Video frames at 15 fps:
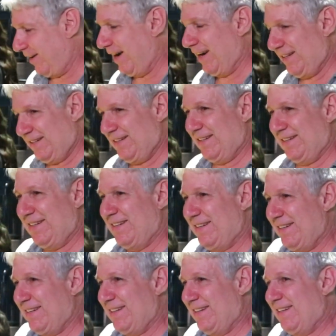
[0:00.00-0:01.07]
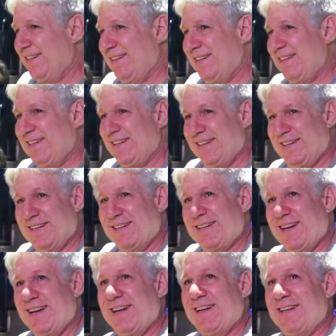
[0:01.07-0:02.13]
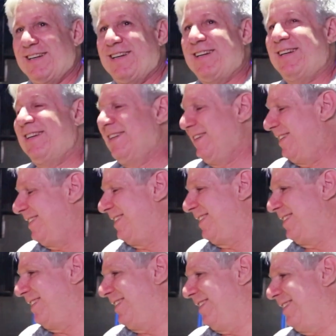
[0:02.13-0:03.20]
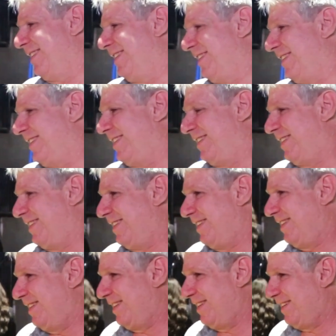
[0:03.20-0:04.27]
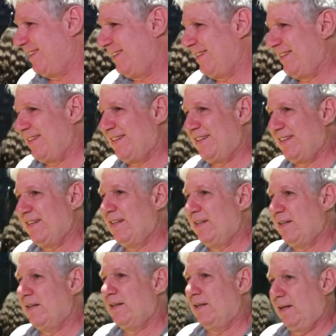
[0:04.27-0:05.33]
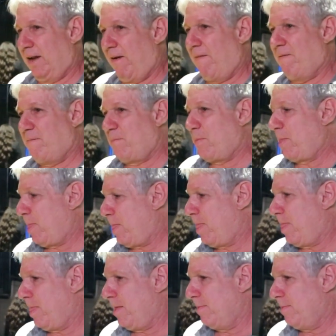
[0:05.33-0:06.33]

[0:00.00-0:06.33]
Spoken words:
The person shown says nothing.